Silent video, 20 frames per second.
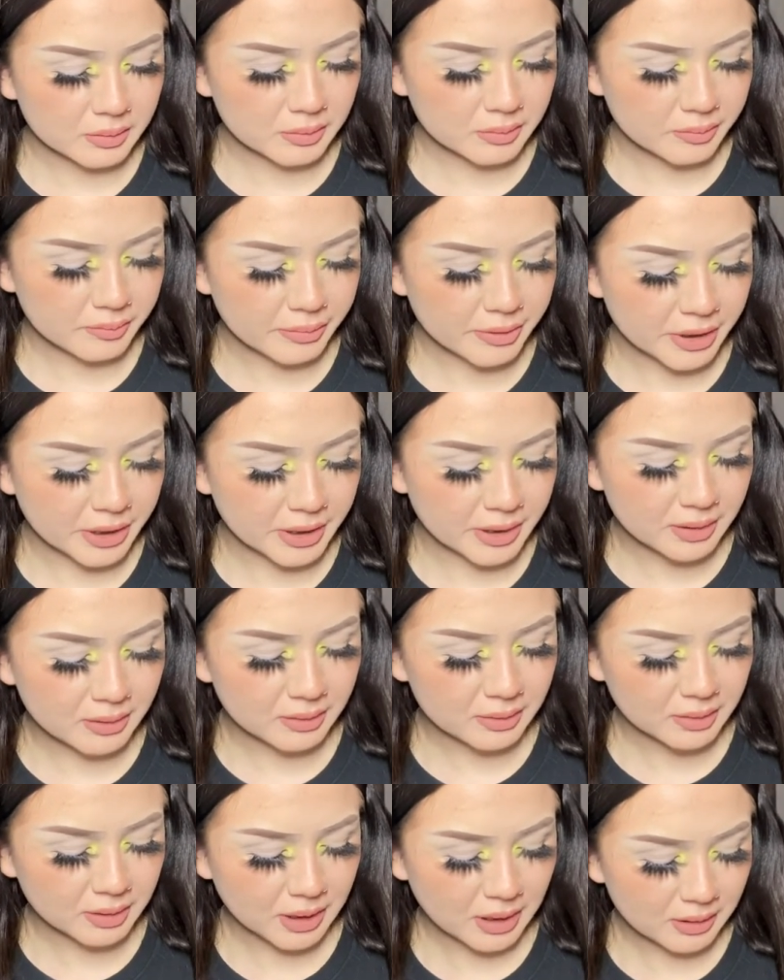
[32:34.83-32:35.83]
But
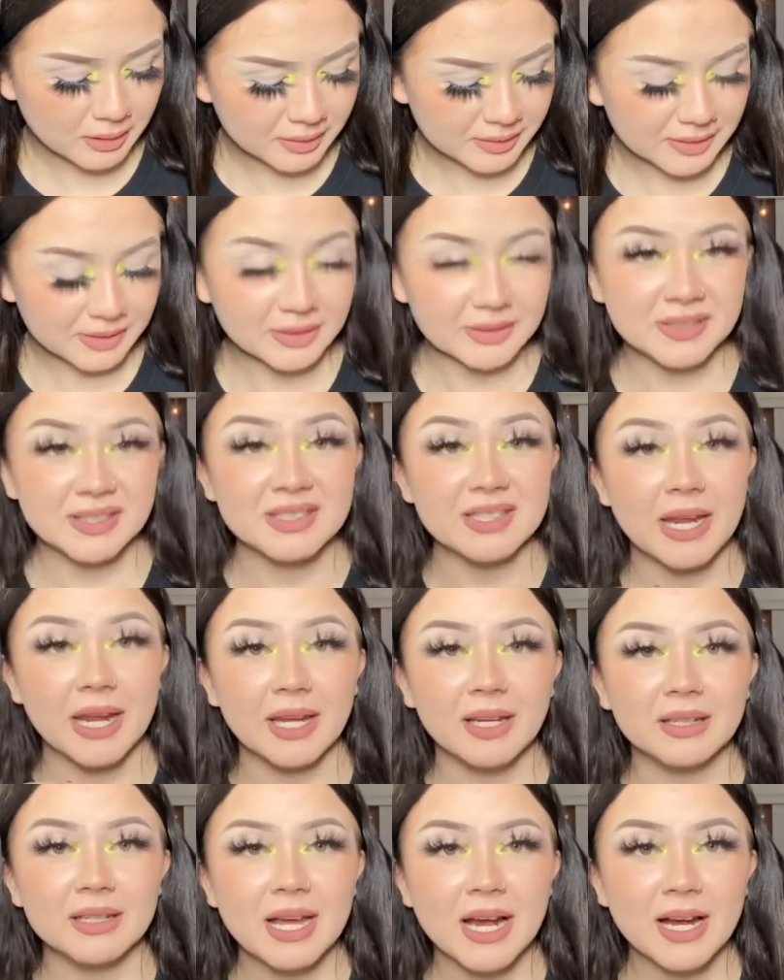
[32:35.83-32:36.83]
it kind of looks like a
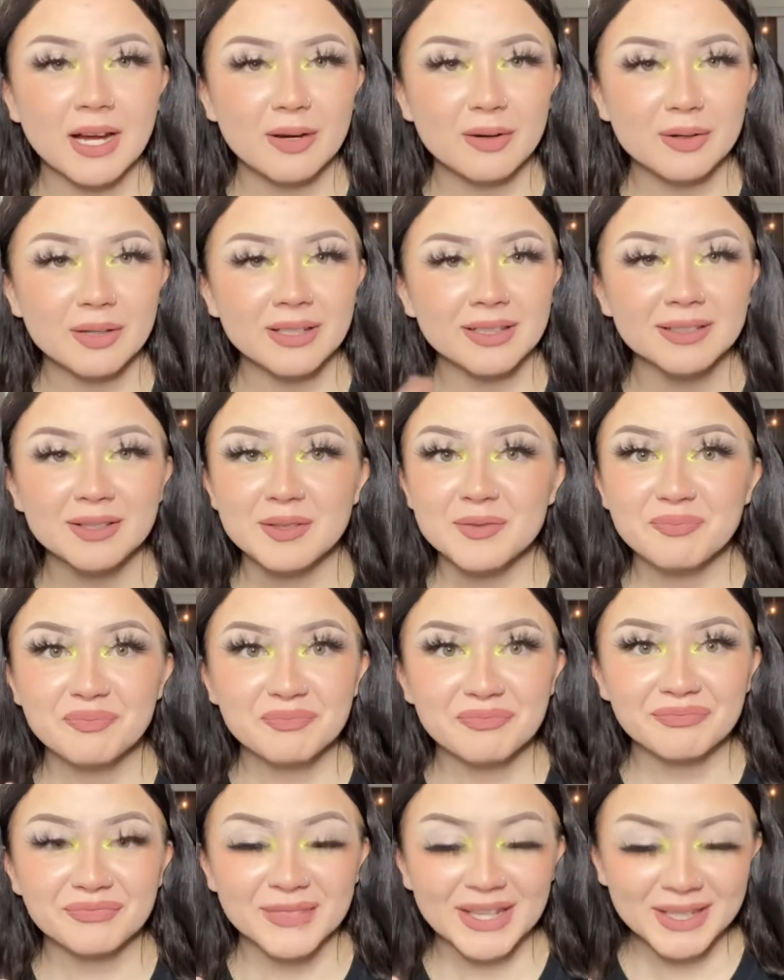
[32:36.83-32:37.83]
snake now.
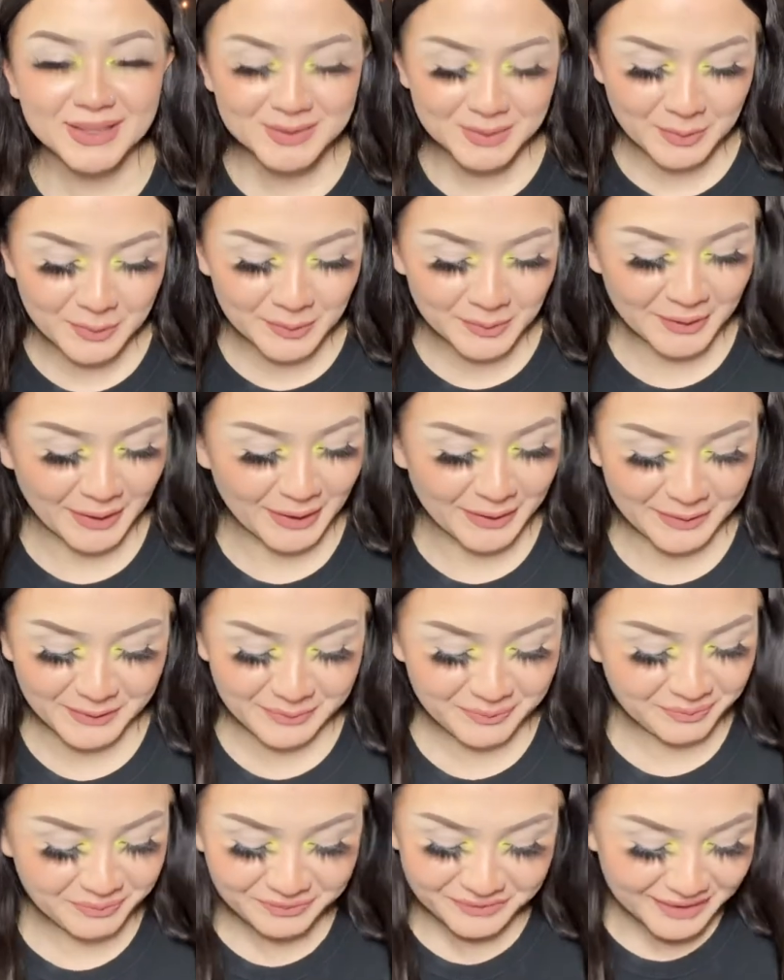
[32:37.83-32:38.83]
It's cool though.
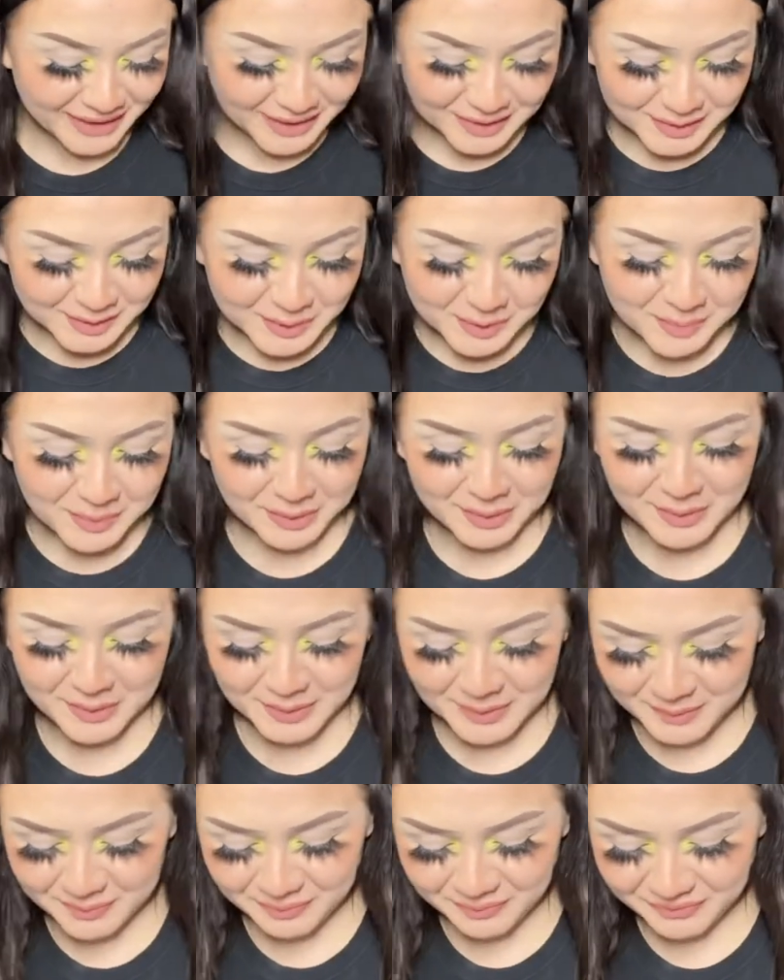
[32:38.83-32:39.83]
It's super
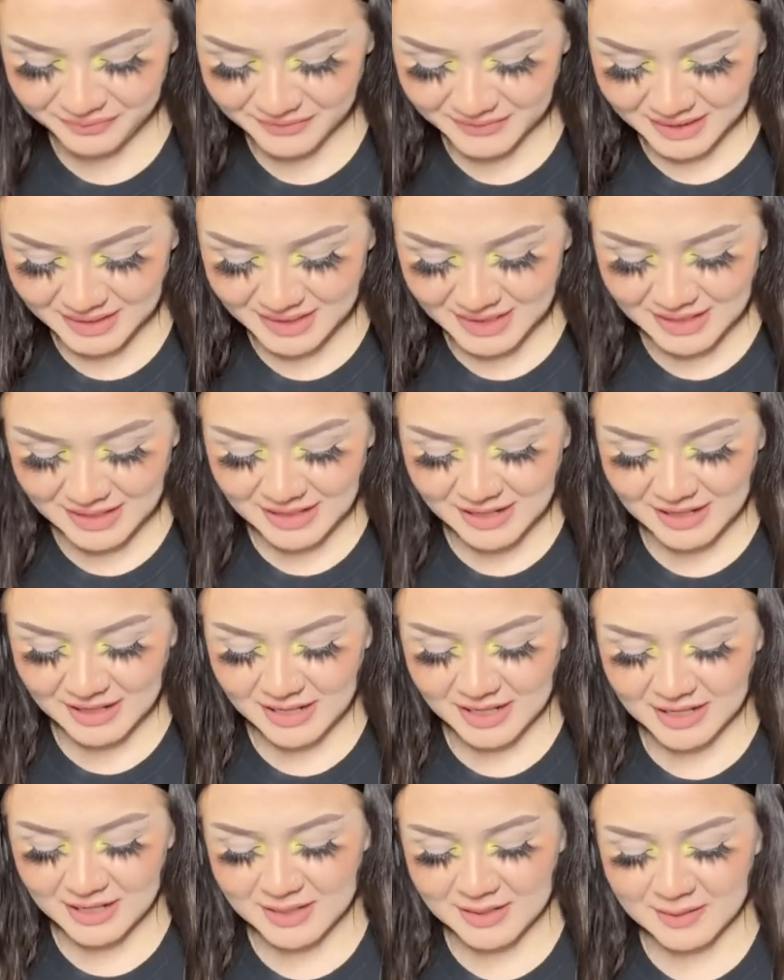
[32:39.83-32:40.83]
cool.
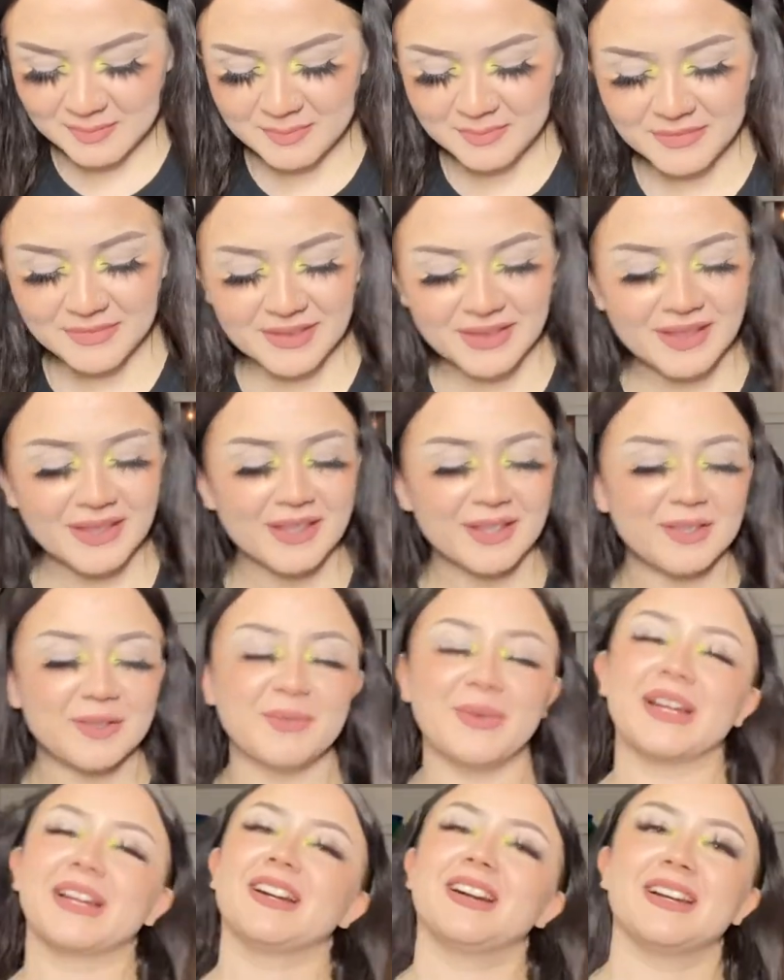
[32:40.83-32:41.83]
Um, oh
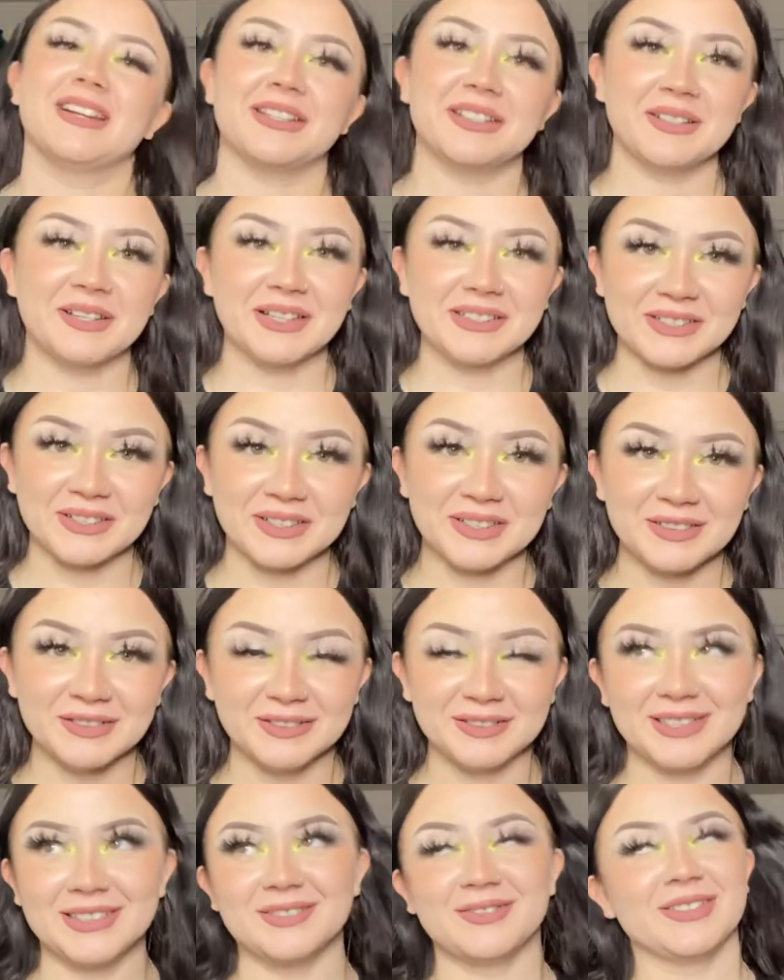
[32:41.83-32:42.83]
my god, you guys are gonna
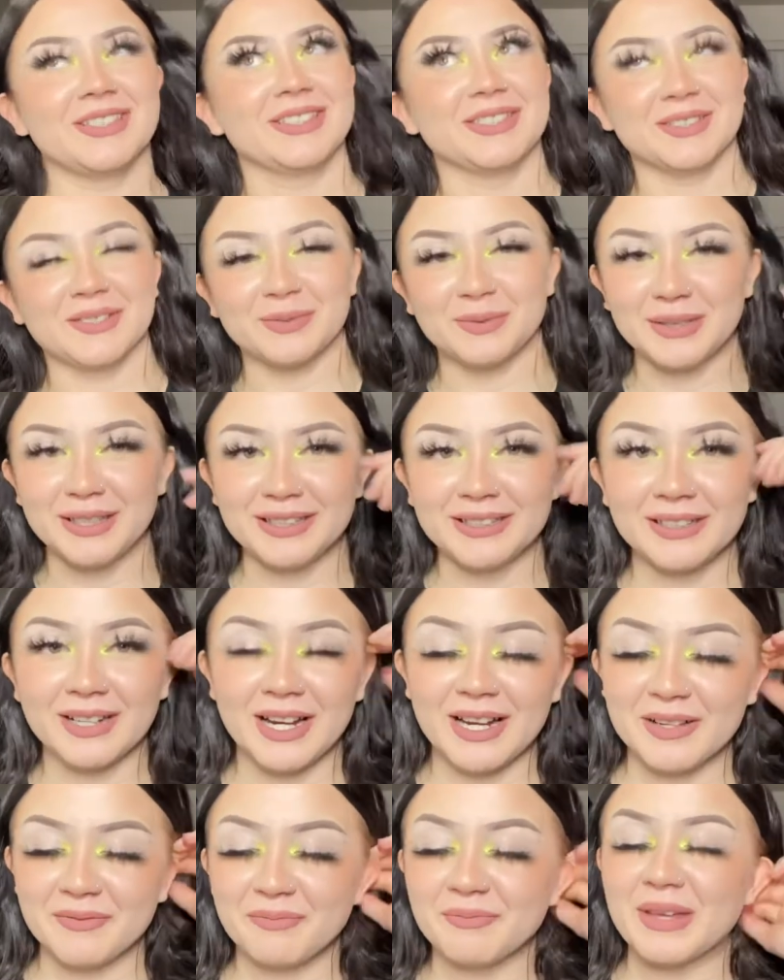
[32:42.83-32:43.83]
love this one.
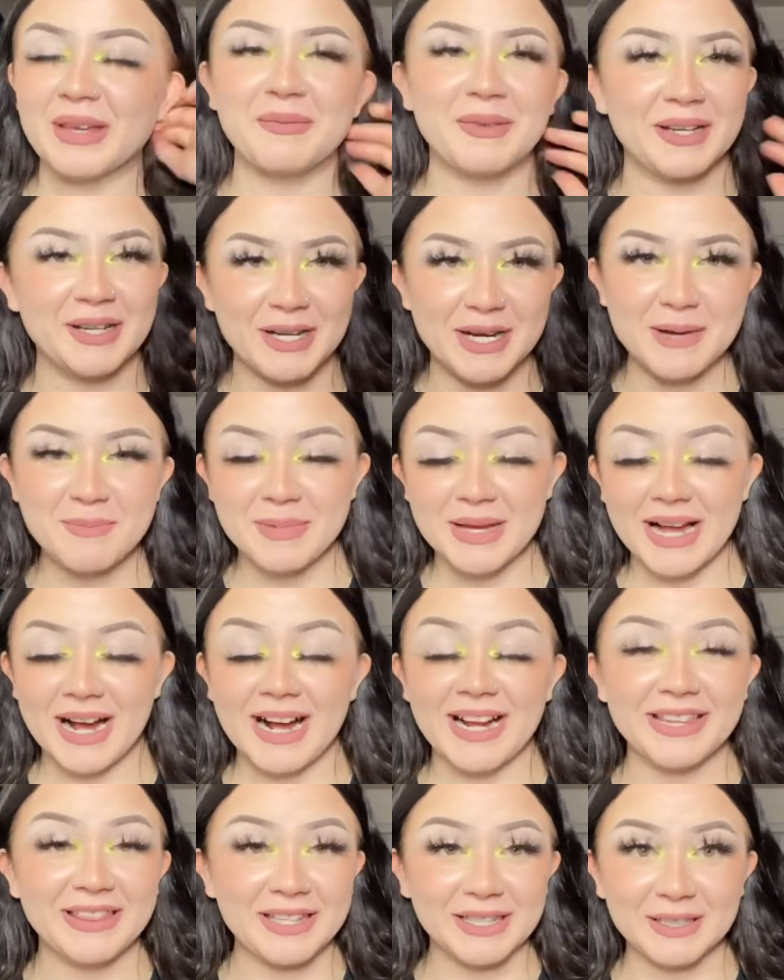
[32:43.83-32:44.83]
I, maybe not, but
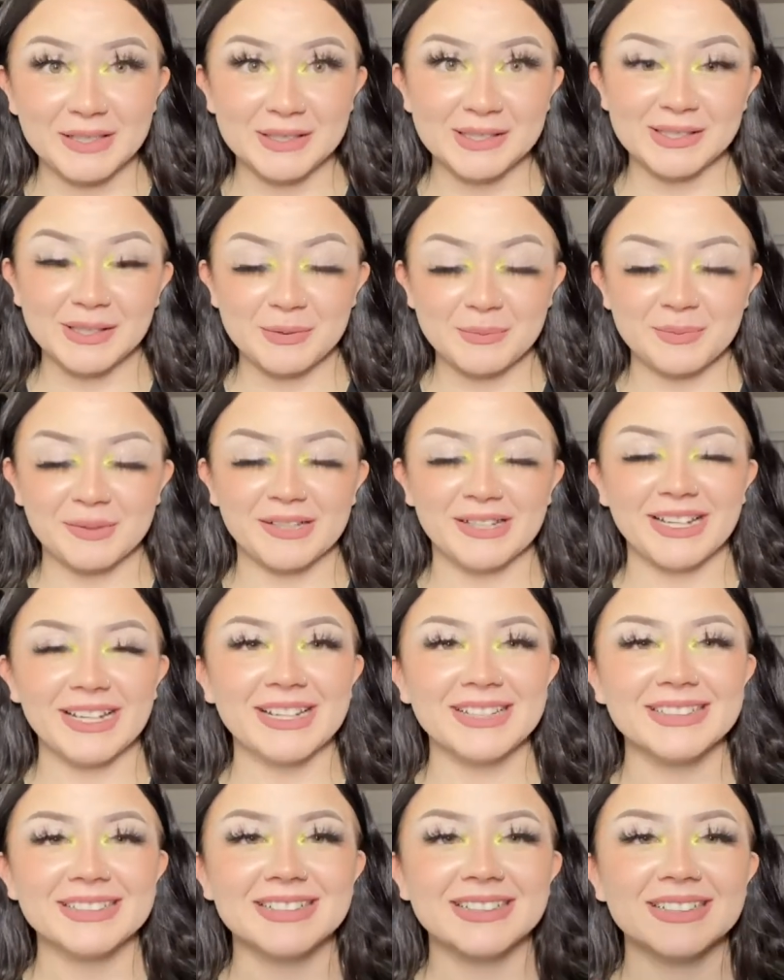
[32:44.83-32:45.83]
I think it's so
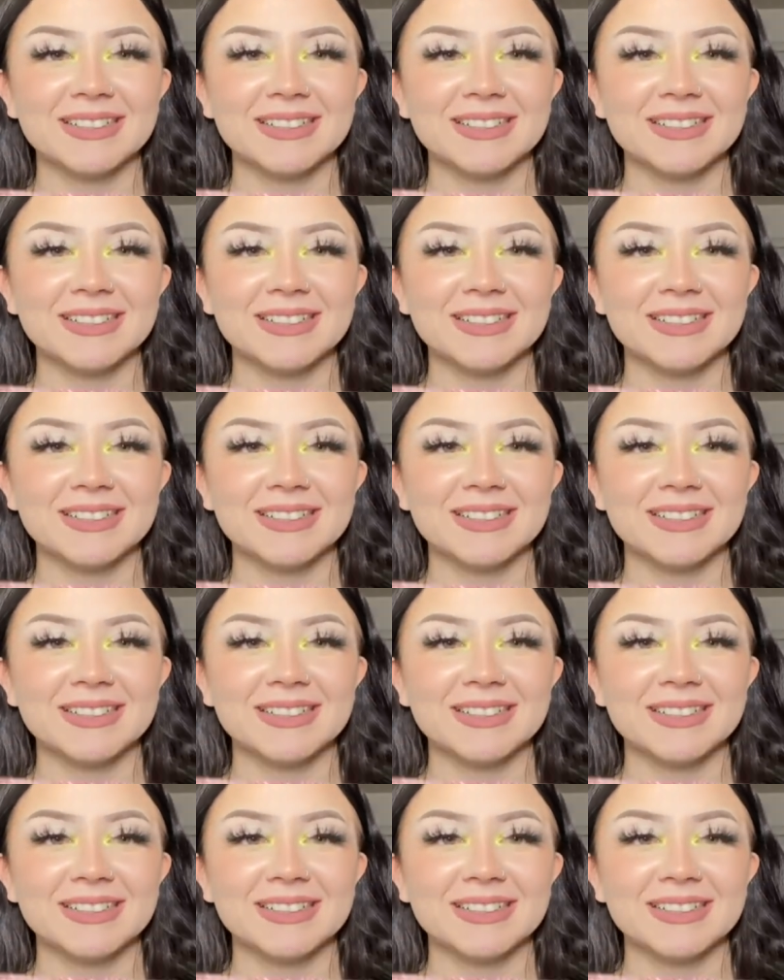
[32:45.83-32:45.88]
pretty.